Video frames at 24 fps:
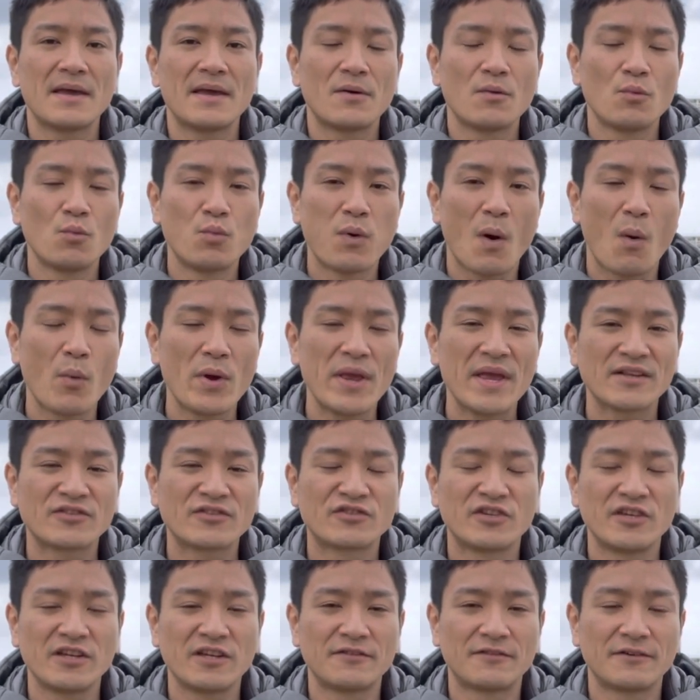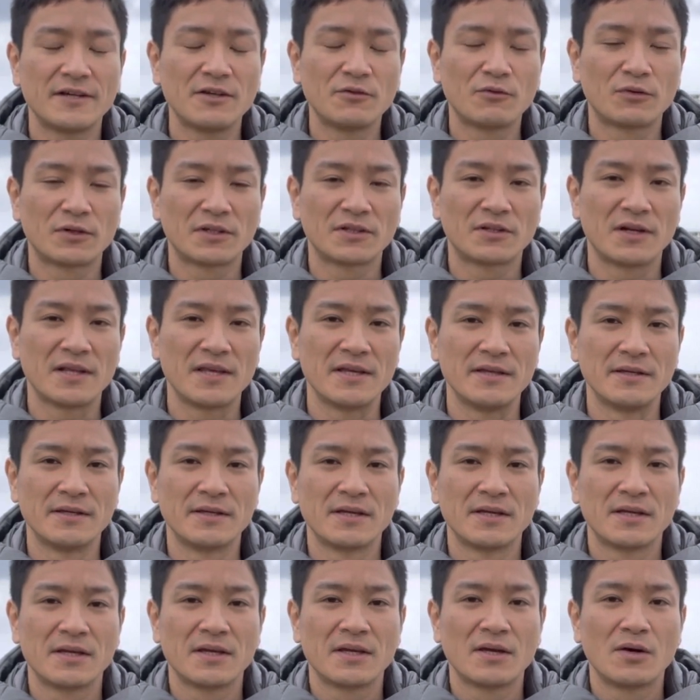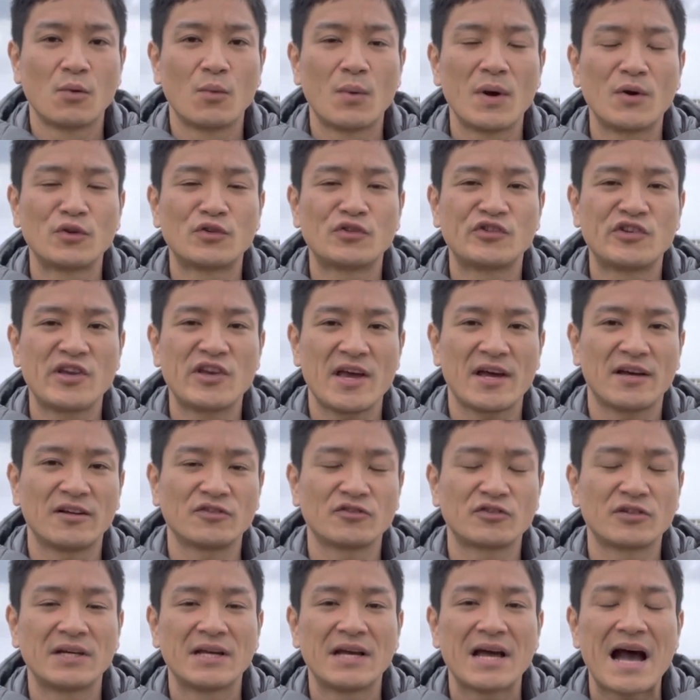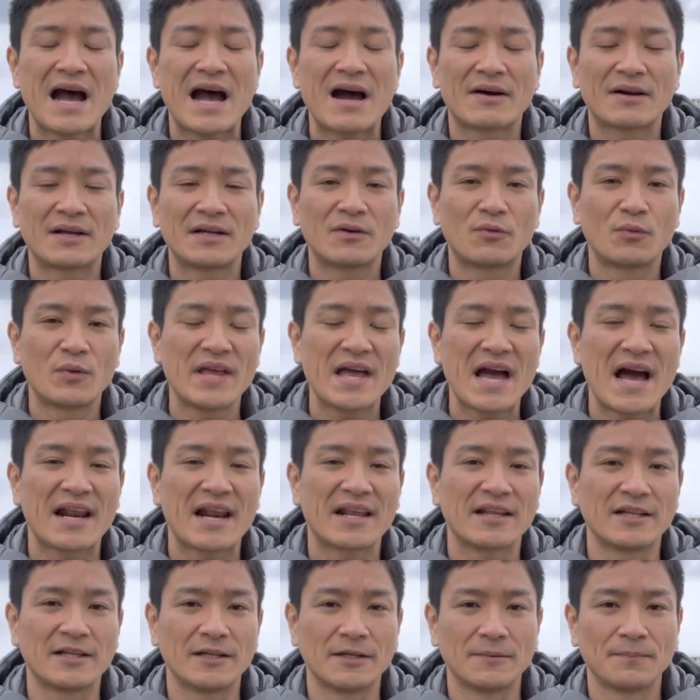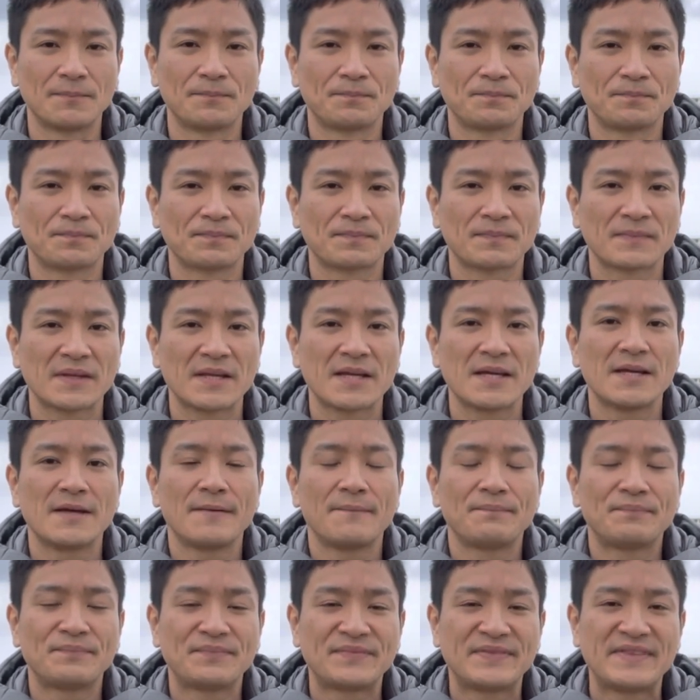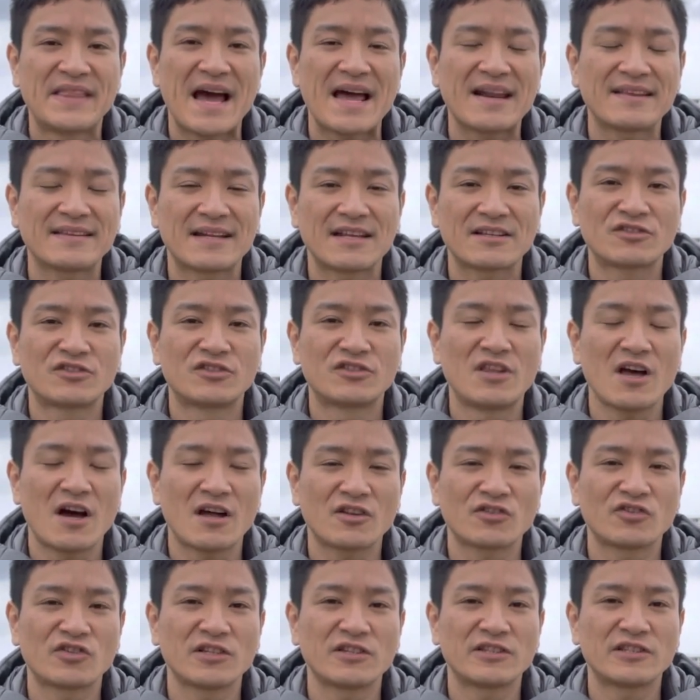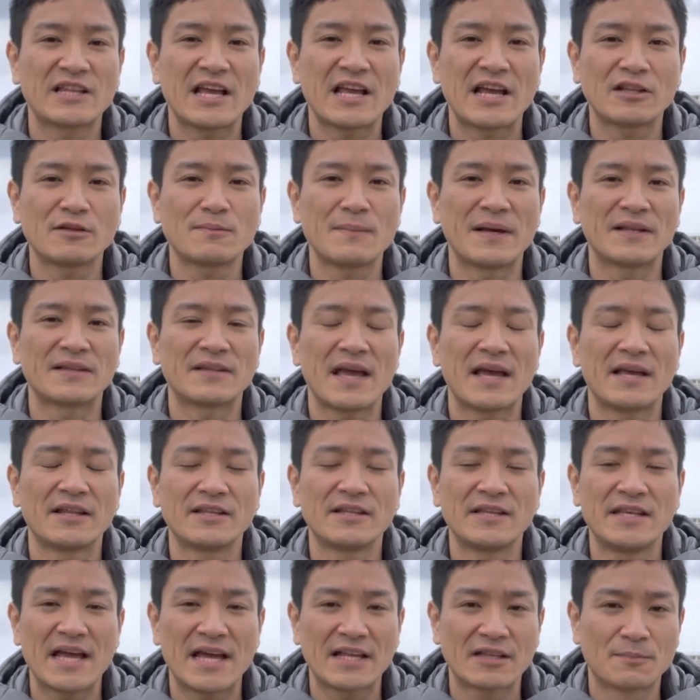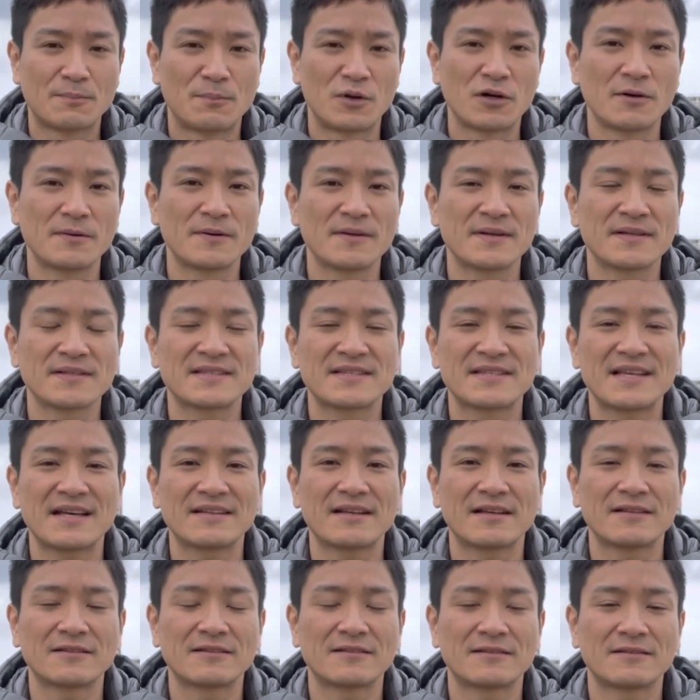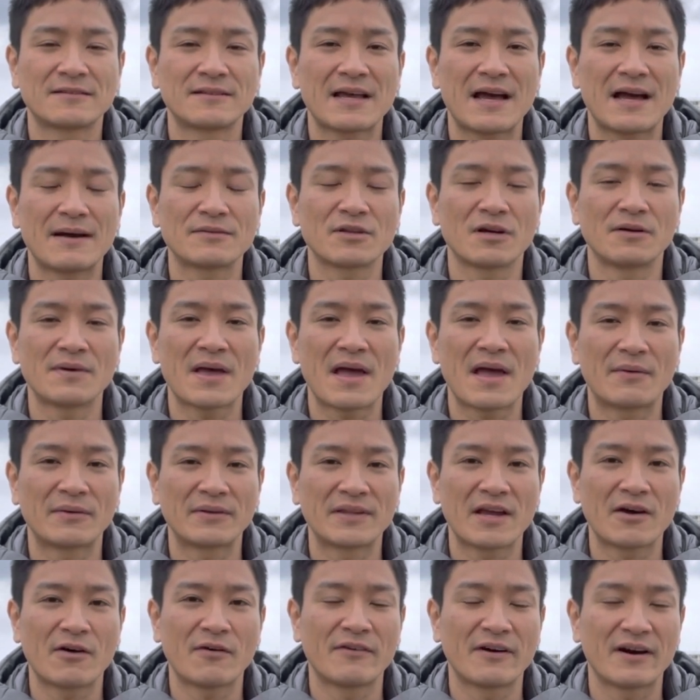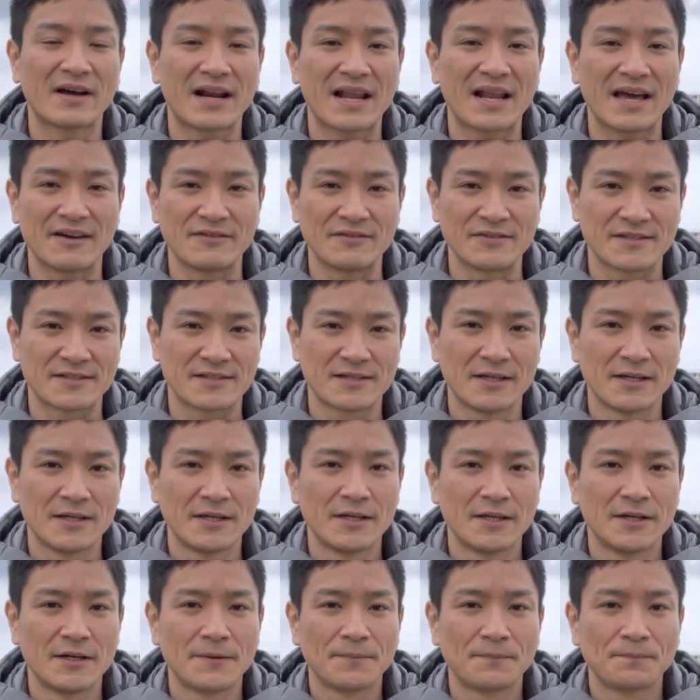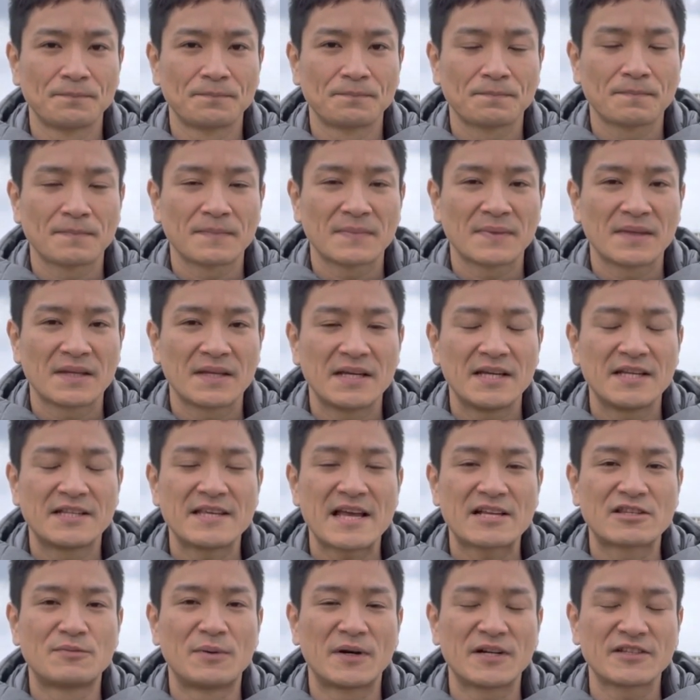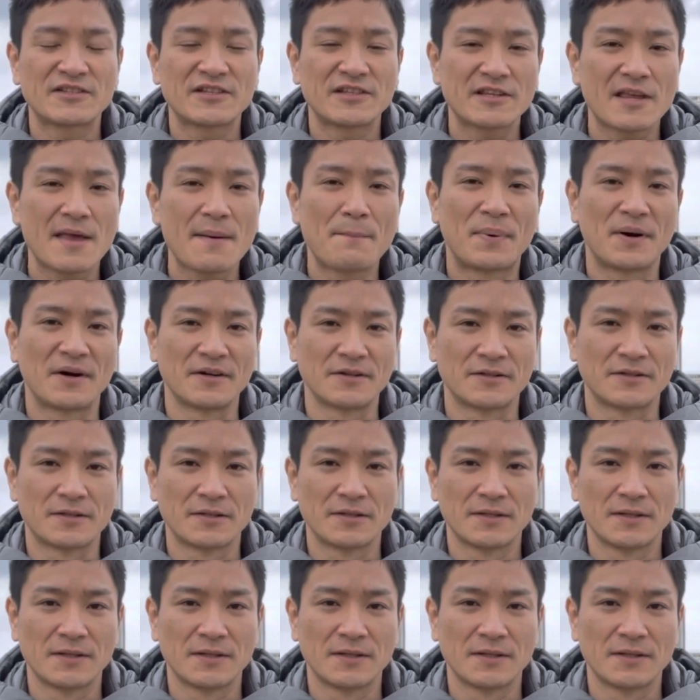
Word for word: What we achieve inwardly will change our reality. That is an astonishing statement and yet proven certain times of every day of our lives it expresses in part